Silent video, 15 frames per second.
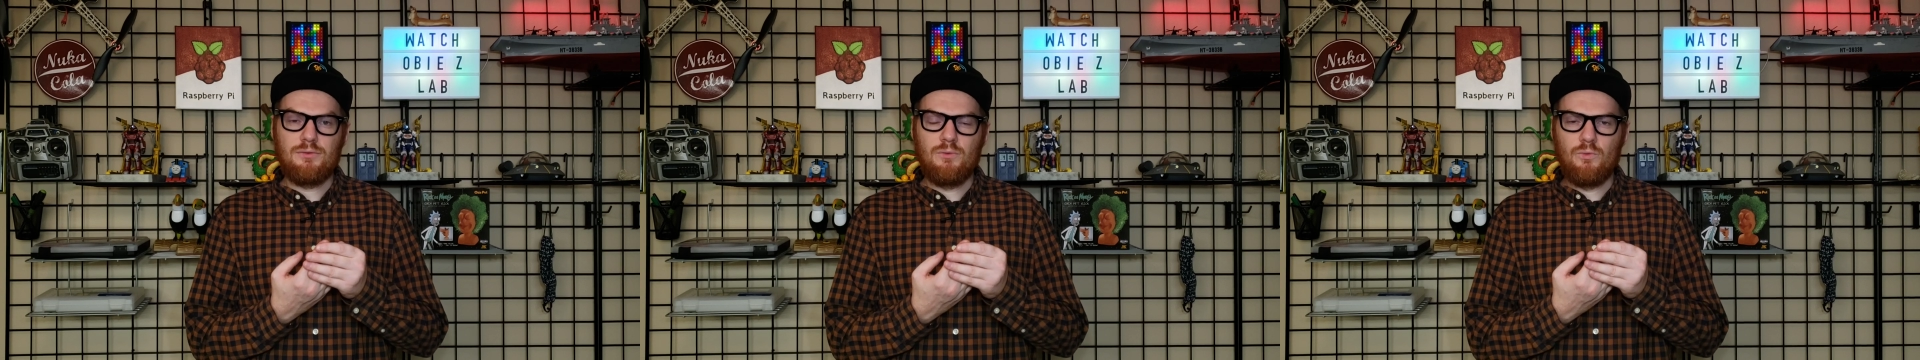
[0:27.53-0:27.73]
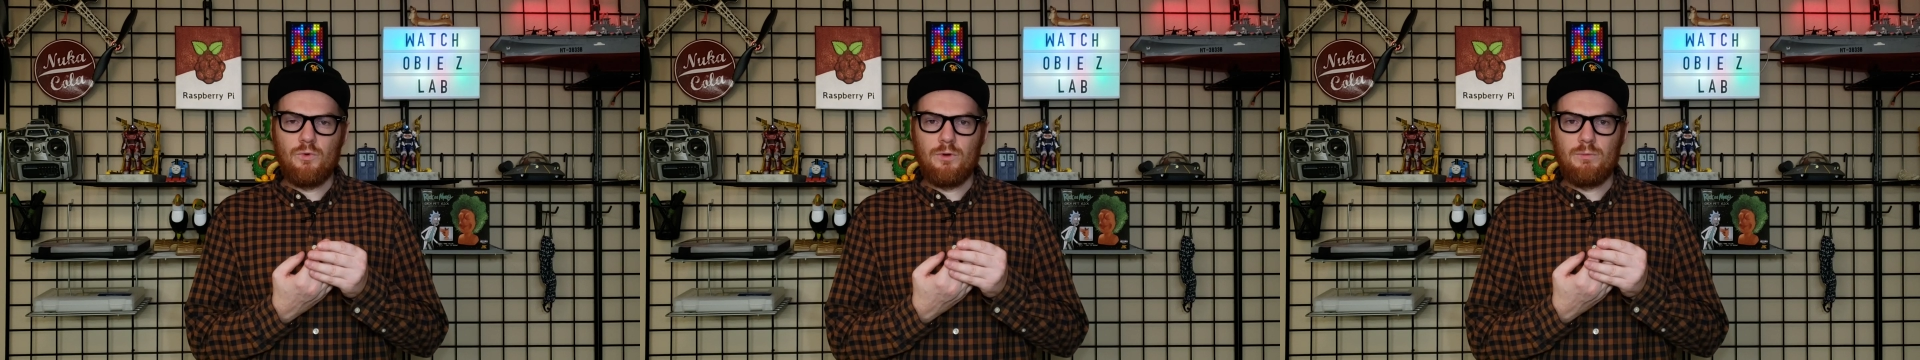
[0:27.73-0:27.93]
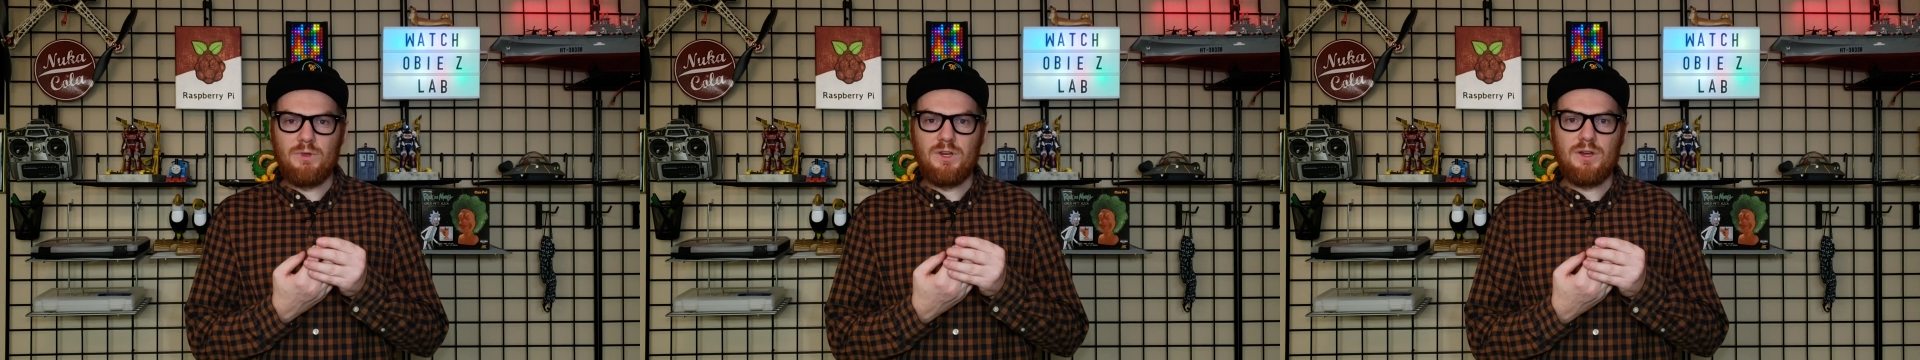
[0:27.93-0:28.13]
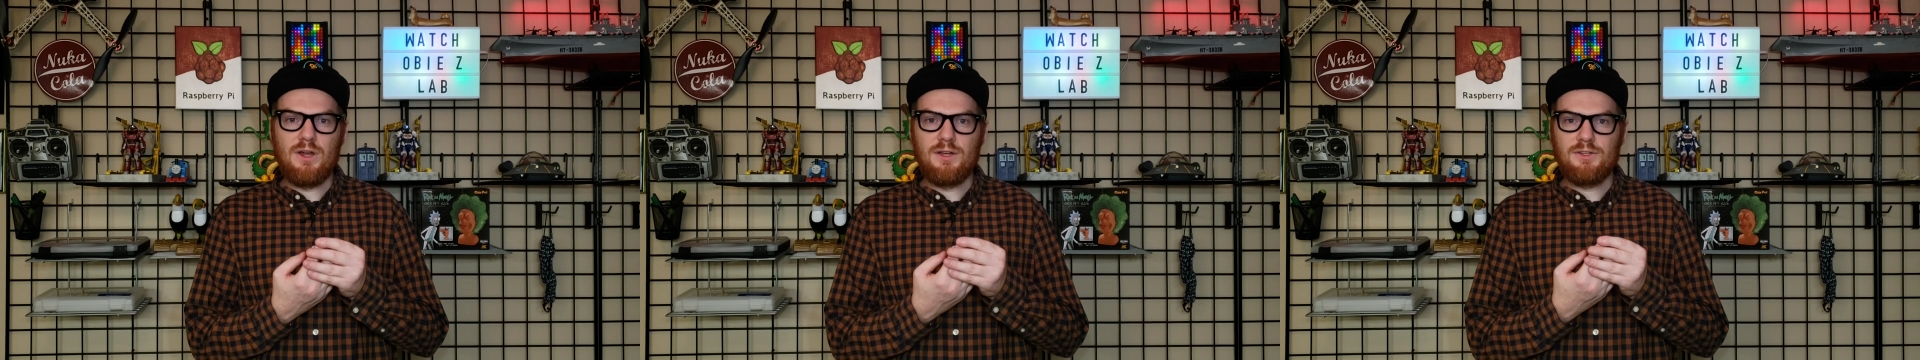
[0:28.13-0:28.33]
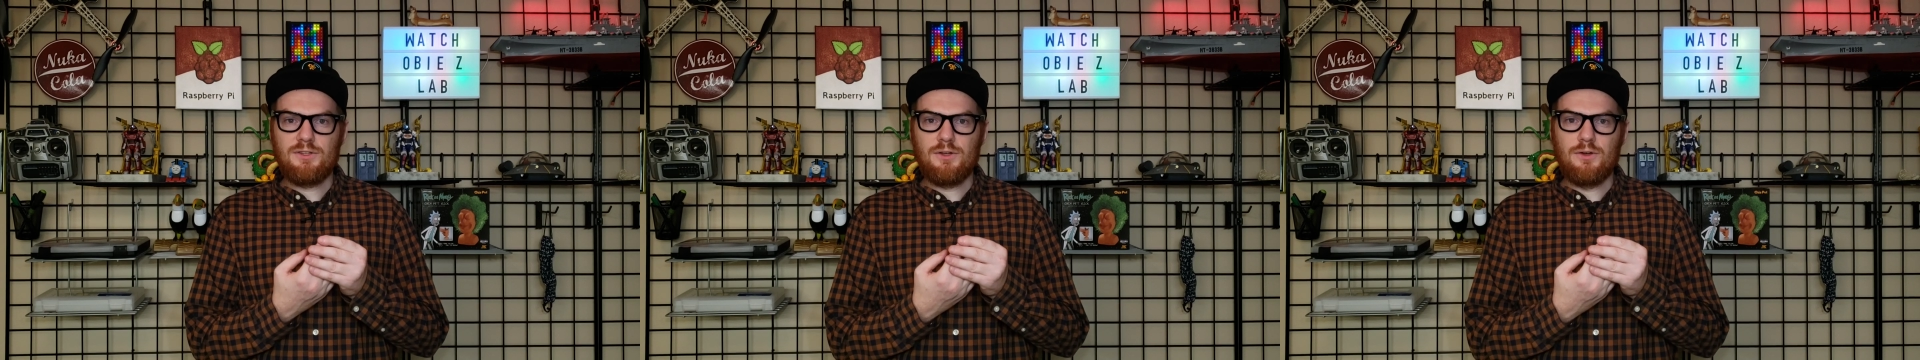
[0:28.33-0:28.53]
would be
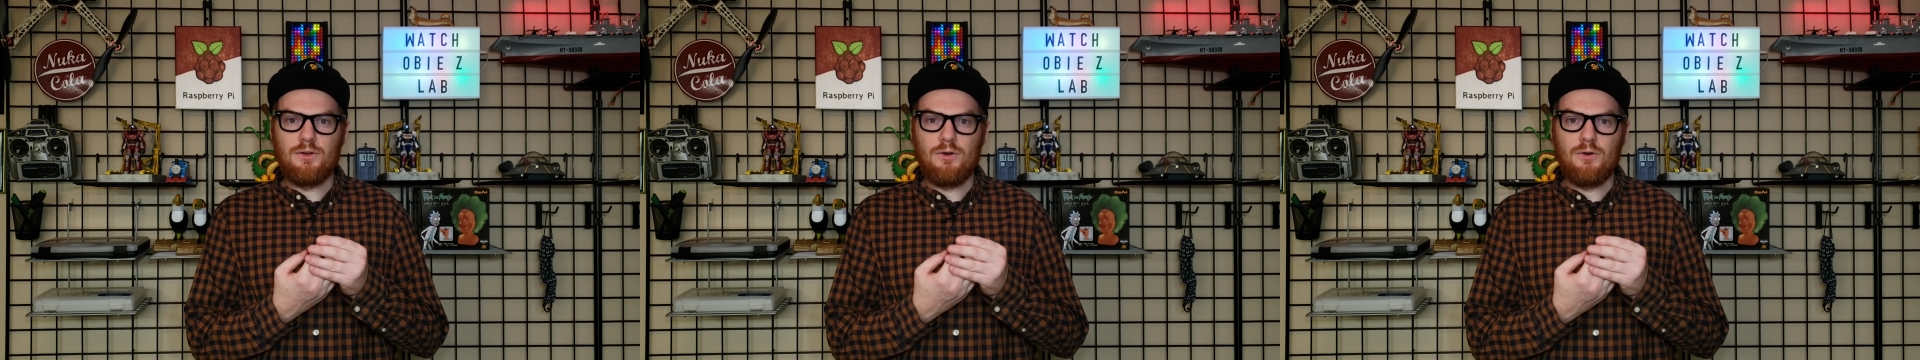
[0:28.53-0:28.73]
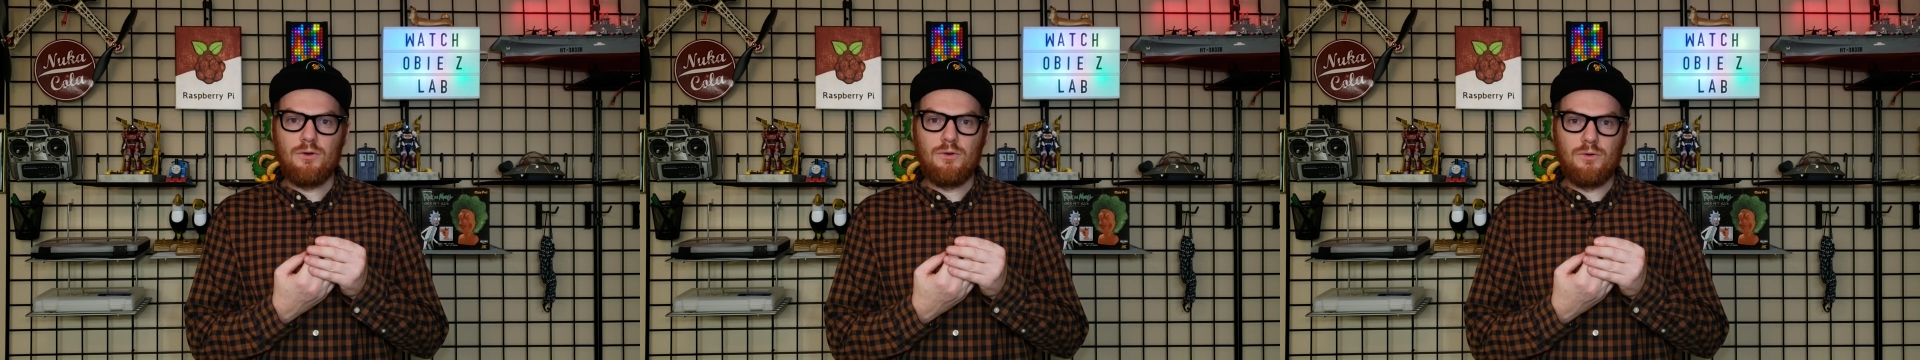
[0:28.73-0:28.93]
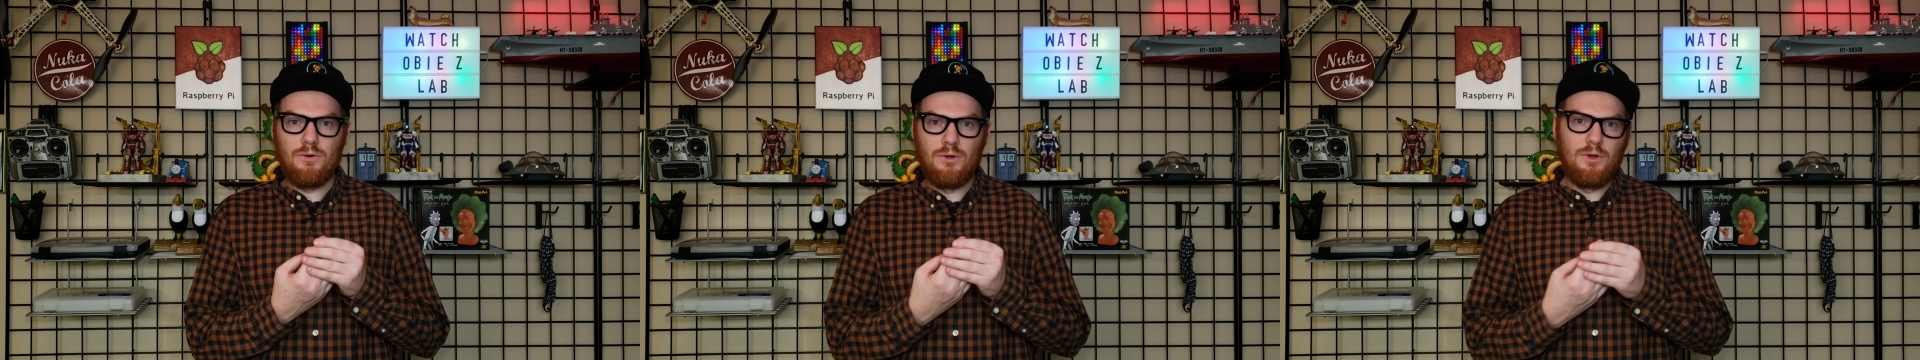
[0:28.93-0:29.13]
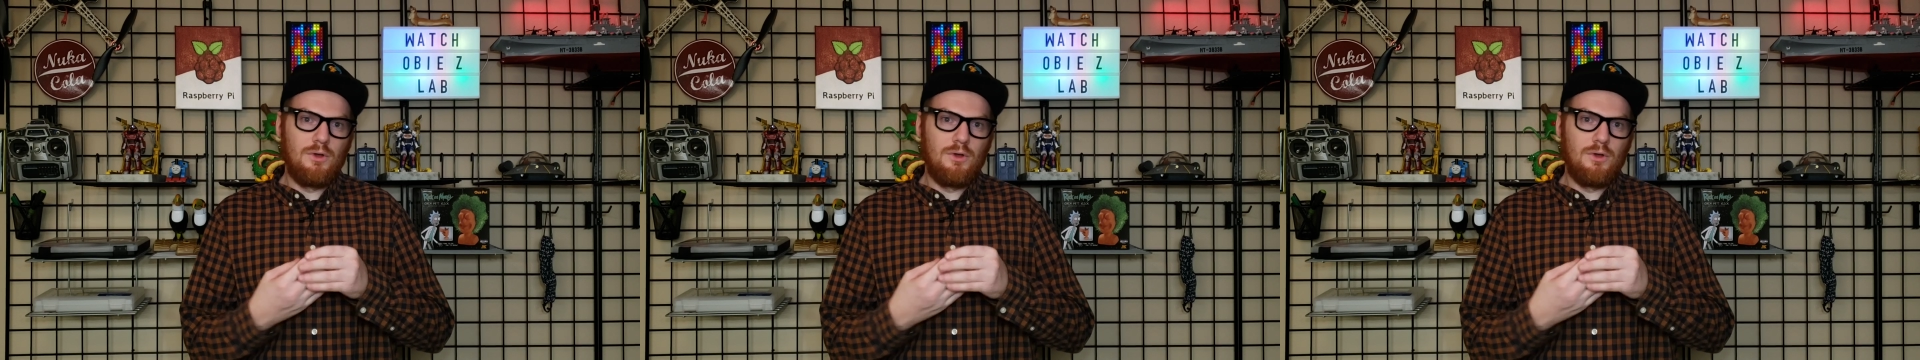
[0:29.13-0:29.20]
nice to know